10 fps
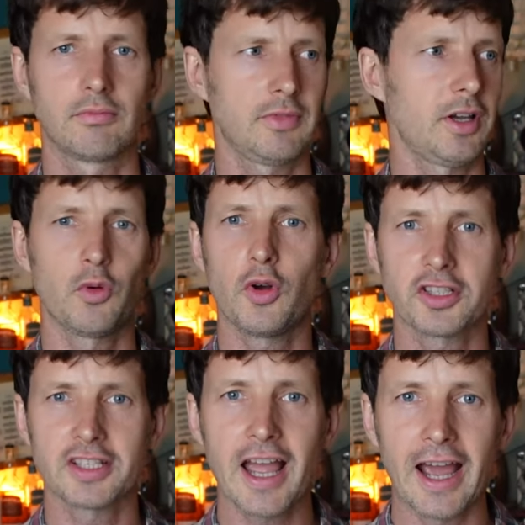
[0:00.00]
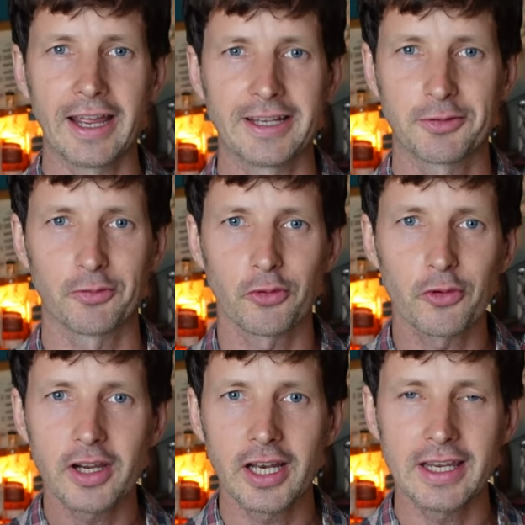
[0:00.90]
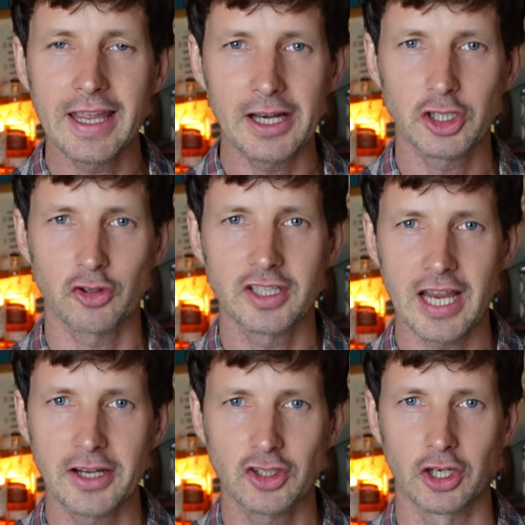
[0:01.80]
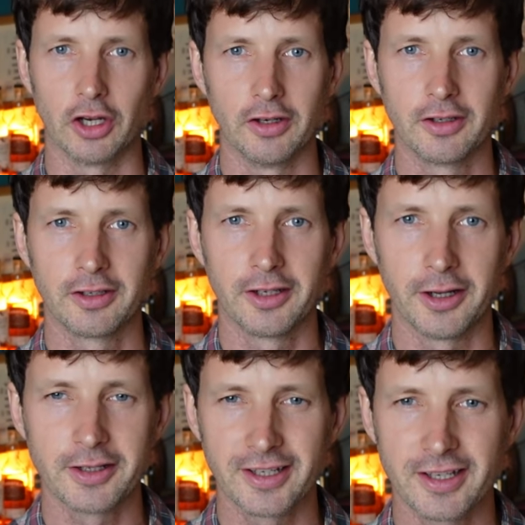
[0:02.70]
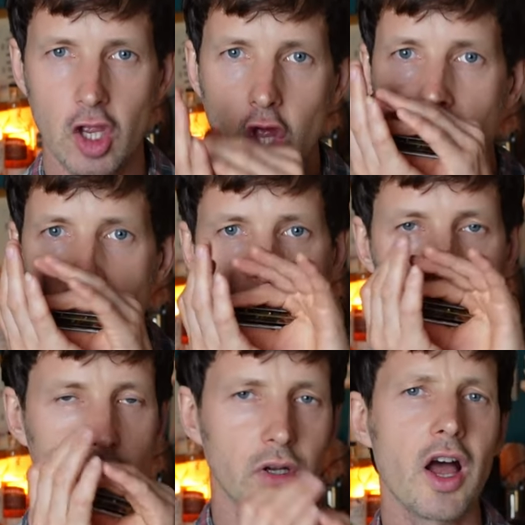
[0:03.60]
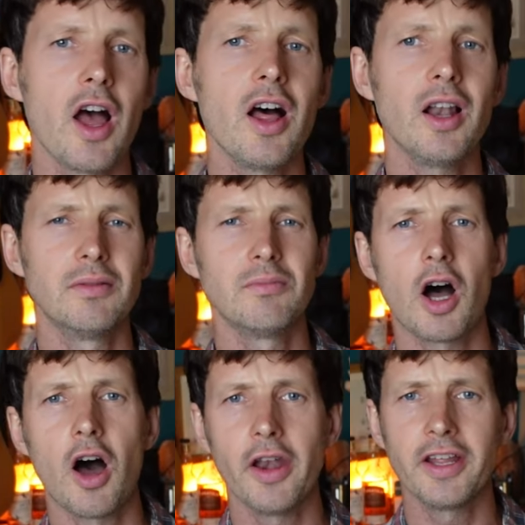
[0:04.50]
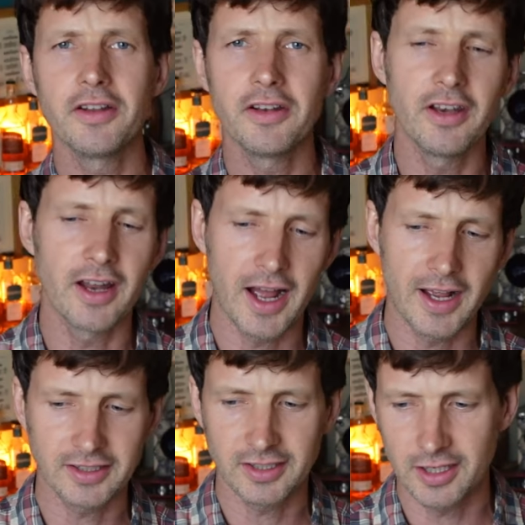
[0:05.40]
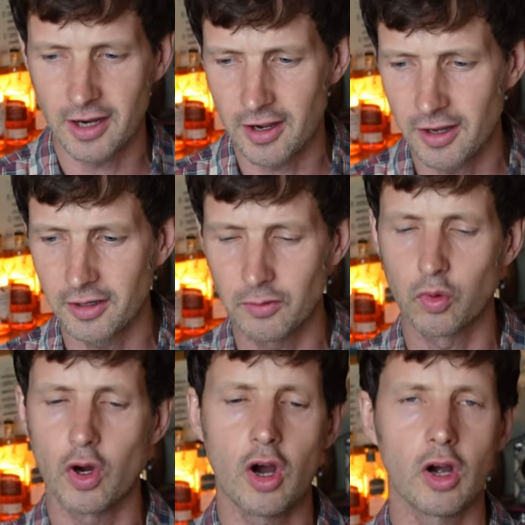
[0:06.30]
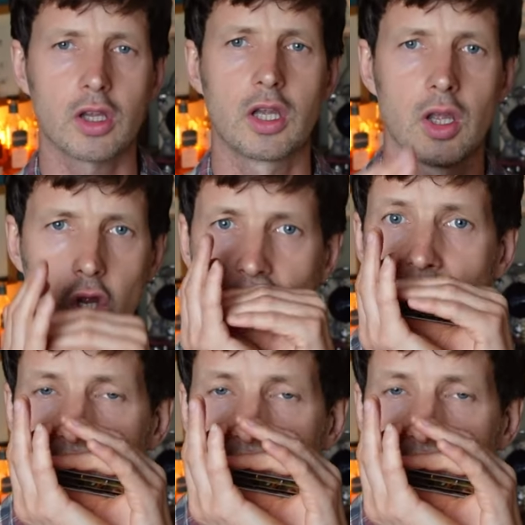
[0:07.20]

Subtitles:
Like, what's that? It really gets your attention. You know, it's this, one early morning I started walking.